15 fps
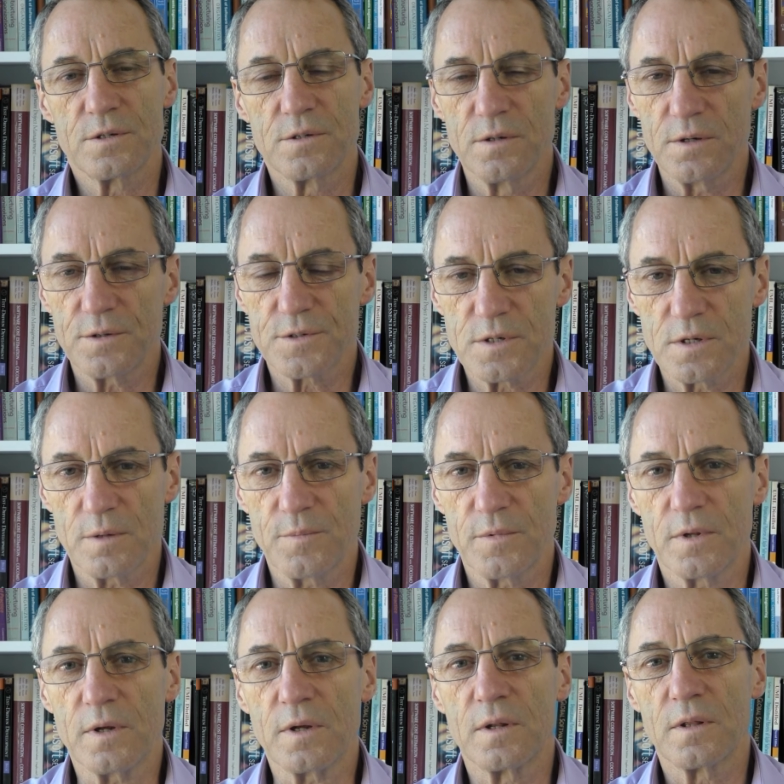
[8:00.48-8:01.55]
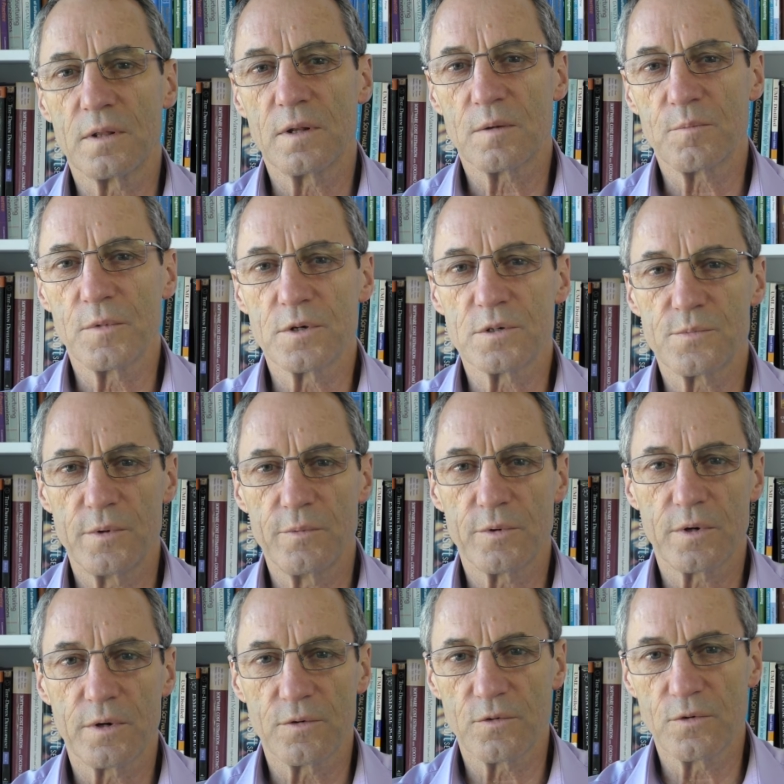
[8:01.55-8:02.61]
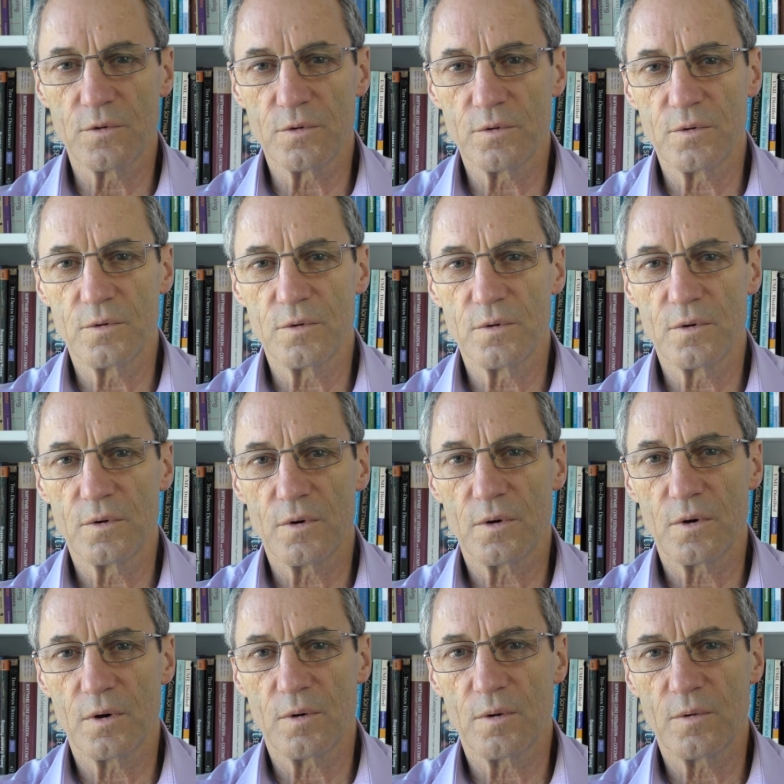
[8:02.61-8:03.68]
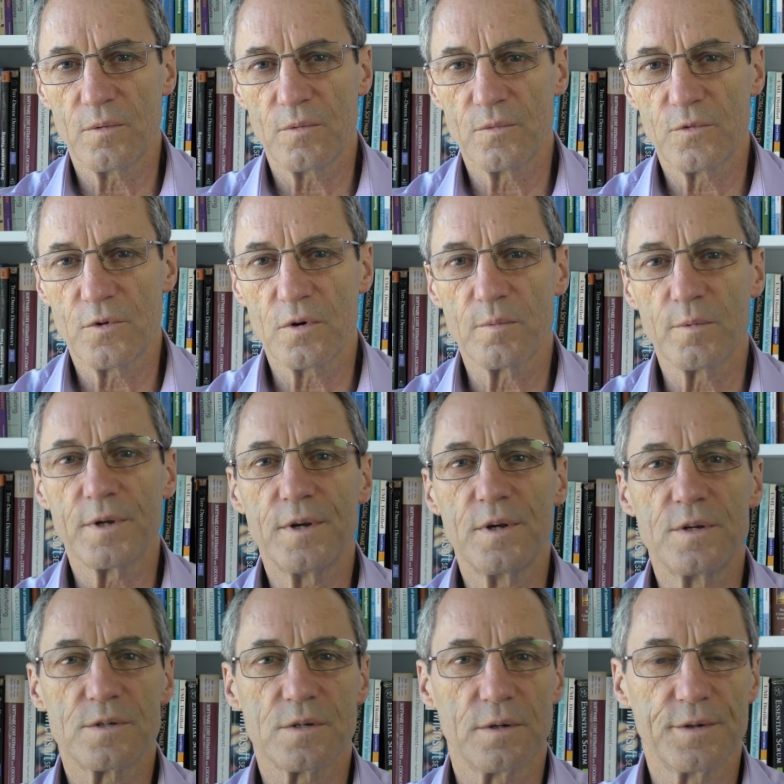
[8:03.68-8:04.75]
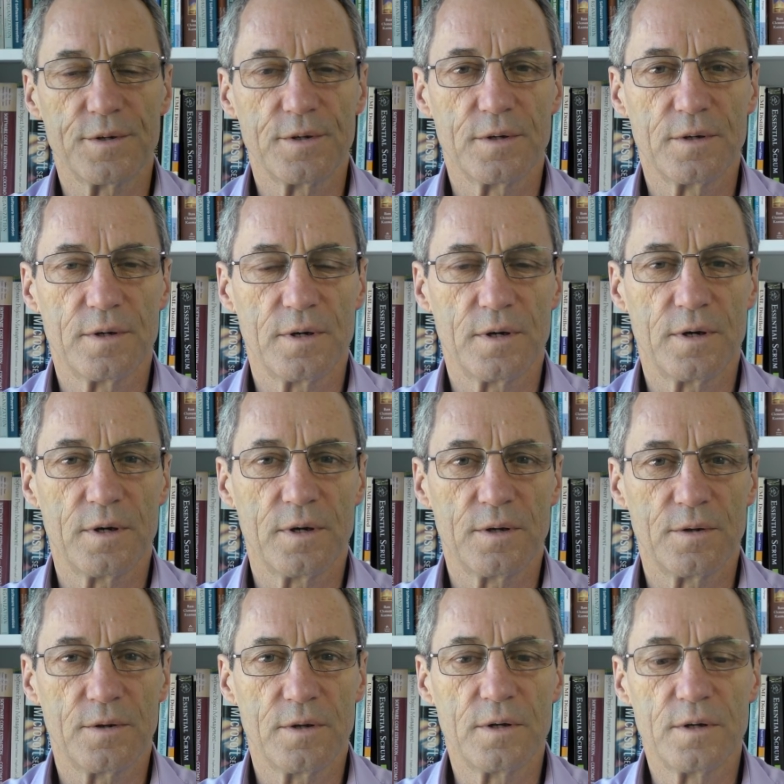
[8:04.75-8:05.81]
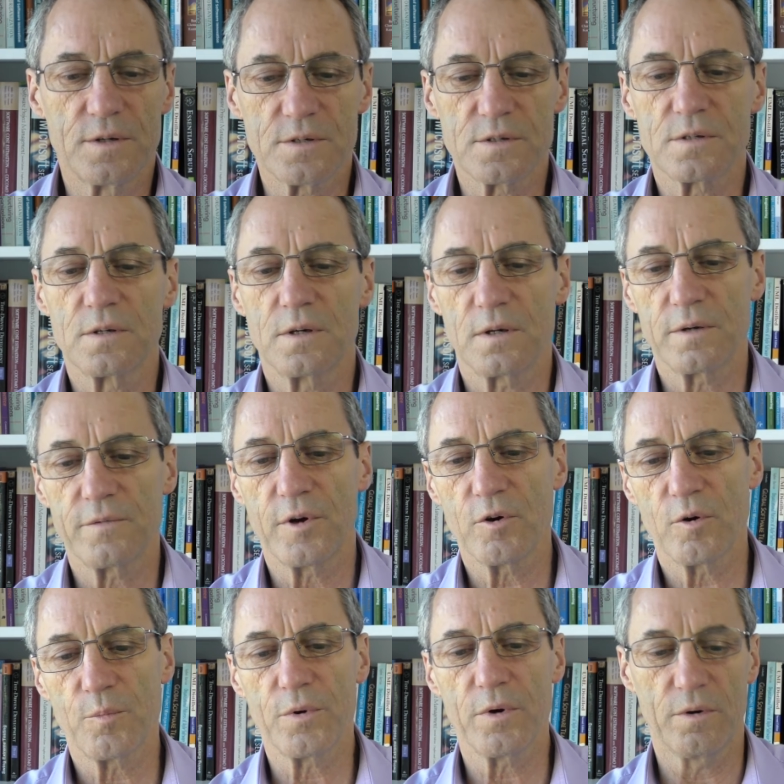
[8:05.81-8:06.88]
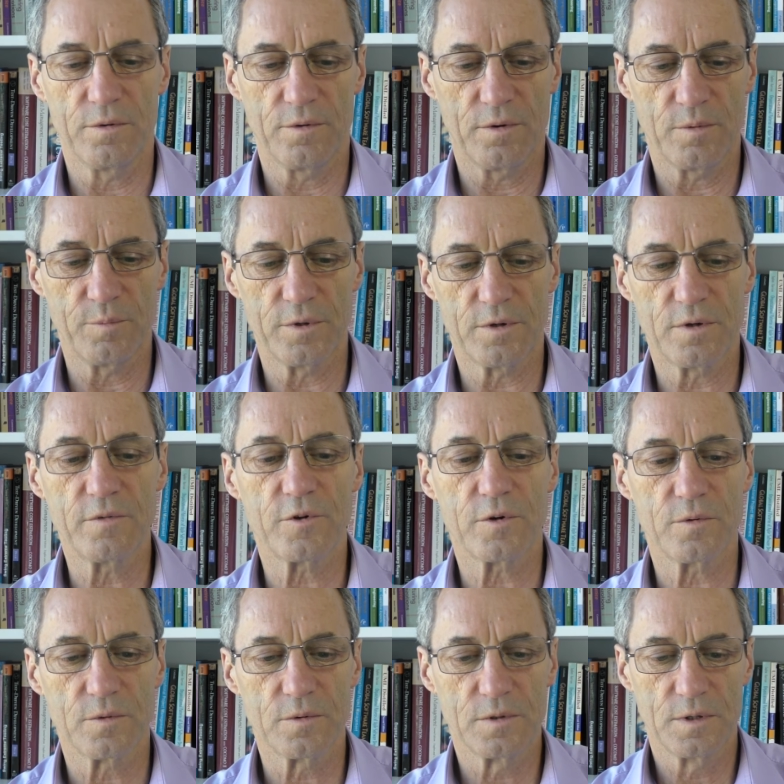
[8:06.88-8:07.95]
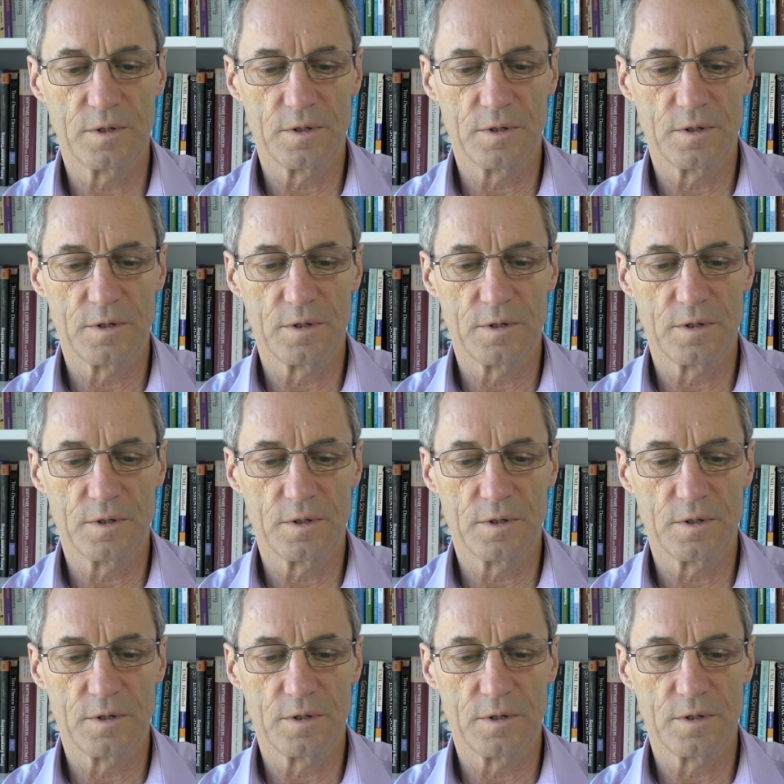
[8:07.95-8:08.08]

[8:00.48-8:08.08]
is not something that most people can do terribly easily, and it is kind of error prone and a bit difficult.